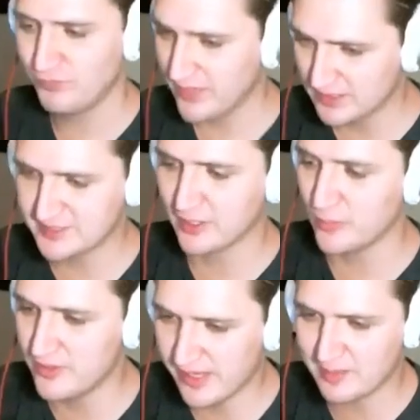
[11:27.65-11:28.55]
I'll take it.
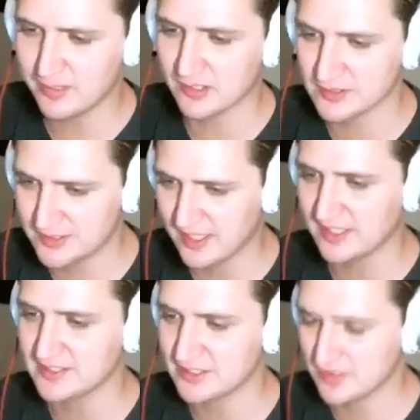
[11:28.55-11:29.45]
Read the damn bones. Now I
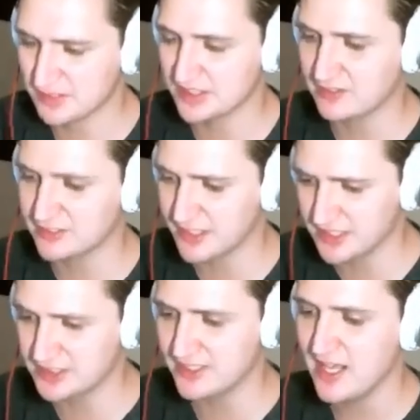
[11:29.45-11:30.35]
guess a Chandra's
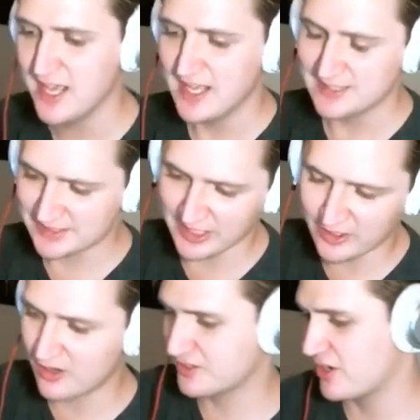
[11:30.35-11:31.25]
Ignition.
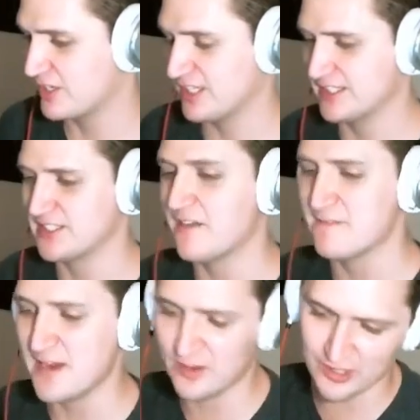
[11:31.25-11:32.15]
Zendikar Incarnate is
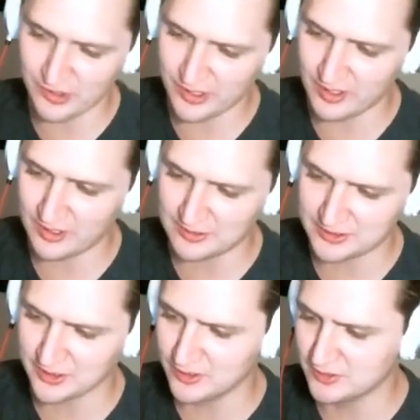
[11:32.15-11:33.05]
very good
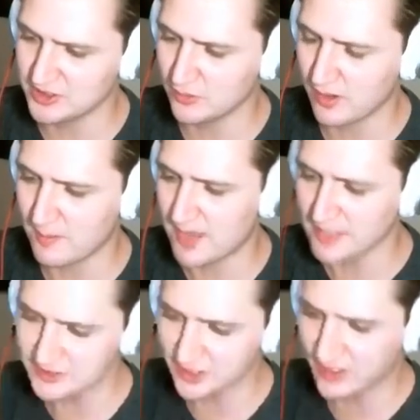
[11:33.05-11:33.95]
also. So our
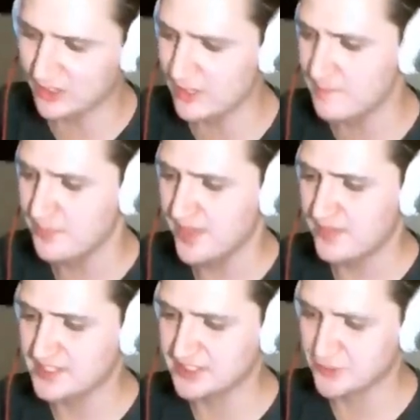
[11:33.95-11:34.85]
mana's looking good.
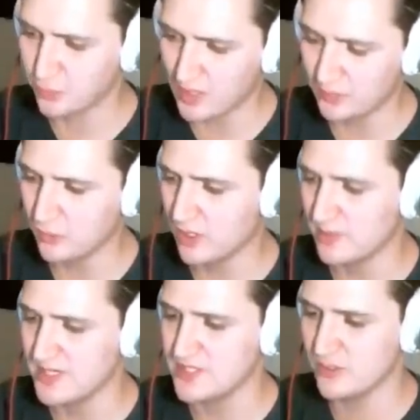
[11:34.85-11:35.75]
This is what we want to
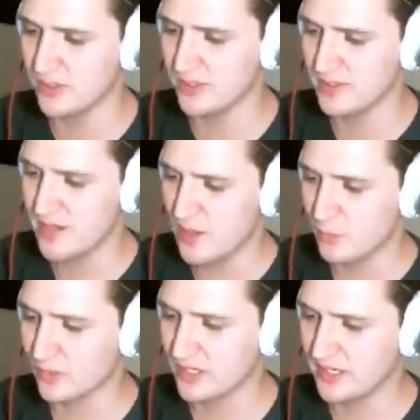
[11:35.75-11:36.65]
be doing.
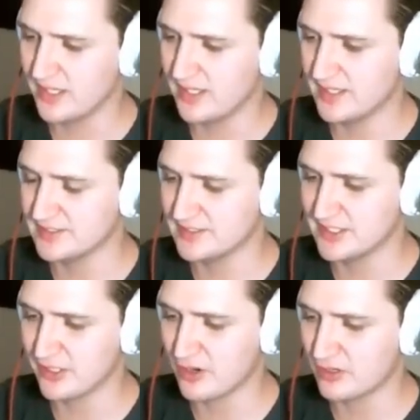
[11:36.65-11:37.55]
We're going to get
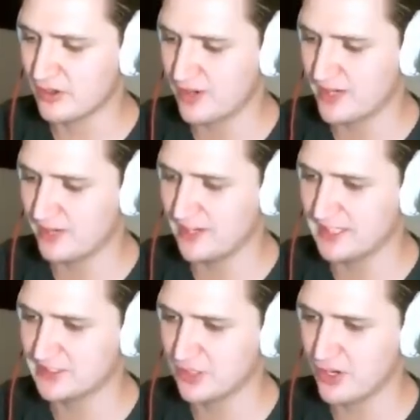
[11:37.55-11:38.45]
Zendikar Incarnate down
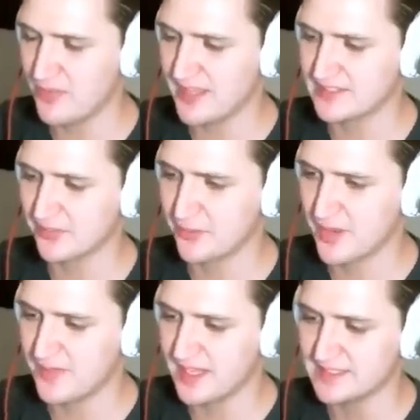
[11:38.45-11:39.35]
next turn. That's a threat
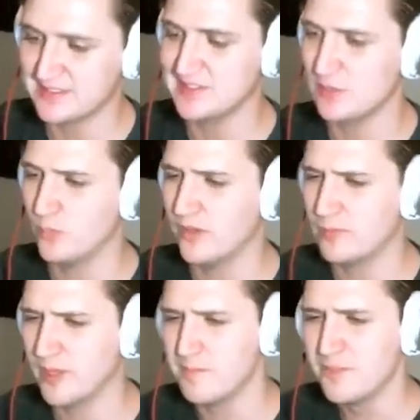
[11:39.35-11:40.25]
that he has to deal with.
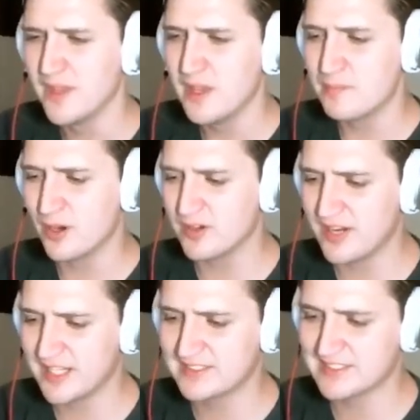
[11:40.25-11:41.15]
But burn
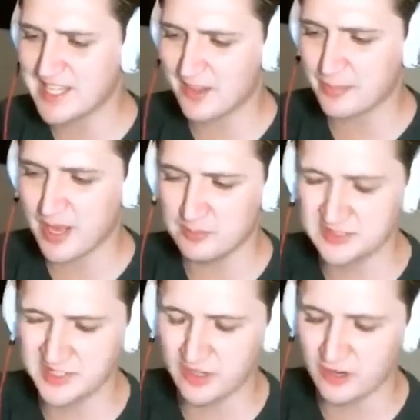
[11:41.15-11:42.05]
decks, that's kind of the problem with
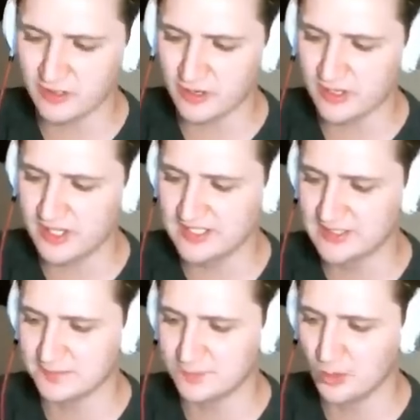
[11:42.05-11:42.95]
Zendikar Incarnate, is a
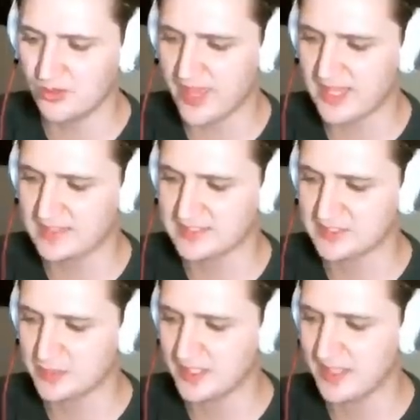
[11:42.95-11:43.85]
4 in the ass. That's
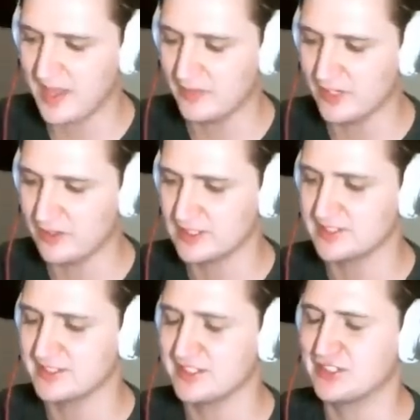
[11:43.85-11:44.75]
why Outland
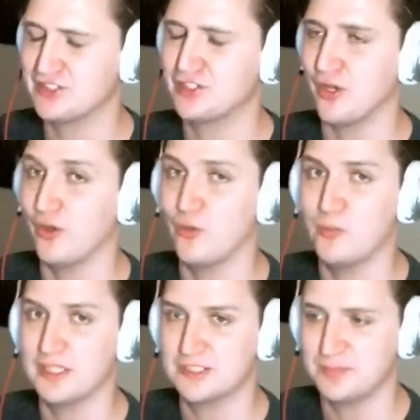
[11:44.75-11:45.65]
Colossus is so
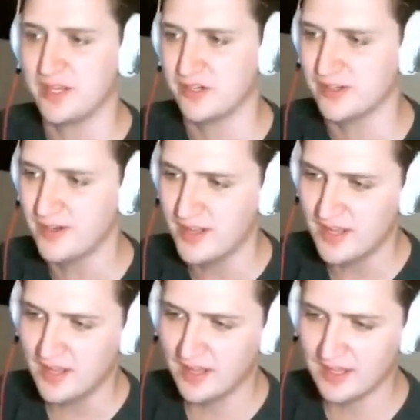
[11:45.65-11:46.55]
much better.
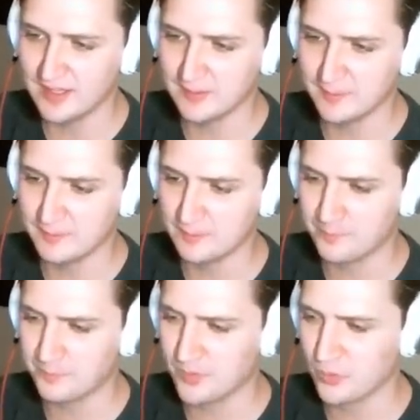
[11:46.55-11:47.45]
What
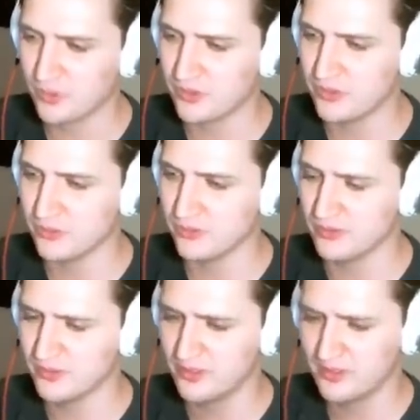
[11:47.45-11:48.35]
are you?
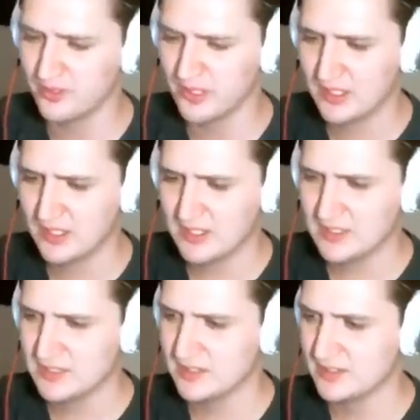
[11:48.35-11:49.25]

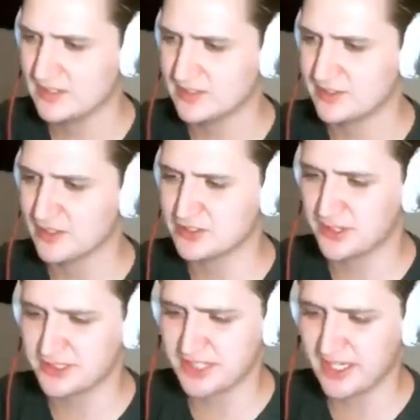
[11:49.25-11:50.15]
As long as you're
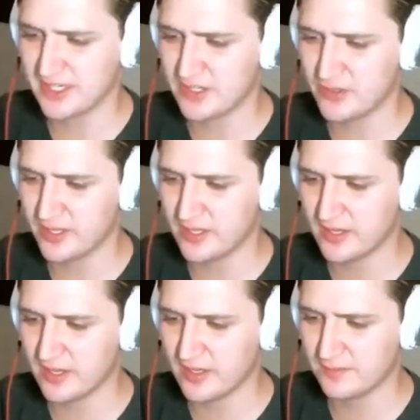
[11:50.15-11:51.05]
enchanted, you get
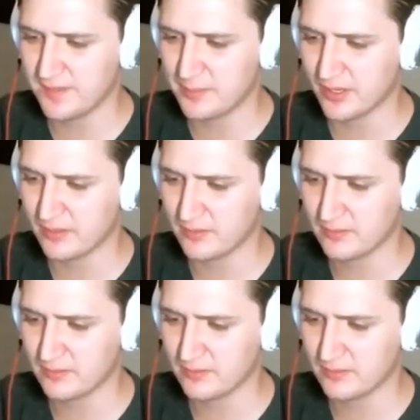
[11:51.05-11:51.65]
Flame Breath.